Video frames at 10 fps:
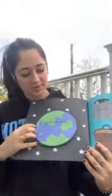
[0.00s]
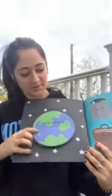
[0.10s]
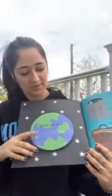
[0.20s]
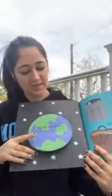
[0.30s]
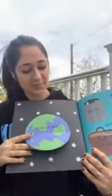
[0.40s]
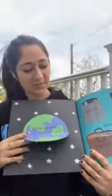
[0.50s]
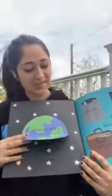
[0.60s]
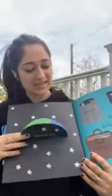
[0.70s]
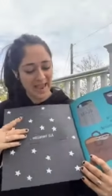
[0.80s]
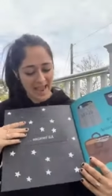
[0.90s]
So these were
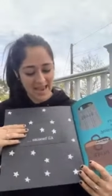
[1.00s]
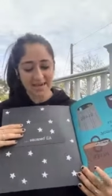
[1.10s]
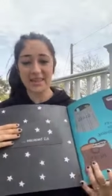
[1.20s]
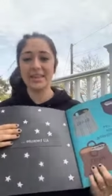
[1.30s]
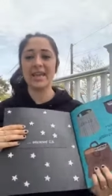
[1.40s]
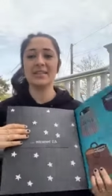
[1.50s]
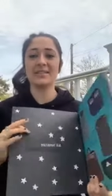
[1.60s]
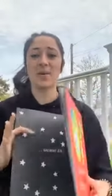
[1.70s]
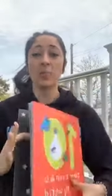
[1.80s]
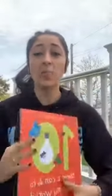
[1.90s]
10 things
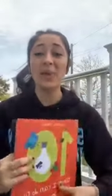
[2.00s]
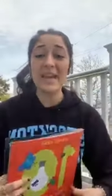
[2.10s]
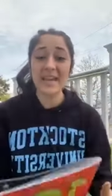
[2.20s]
that we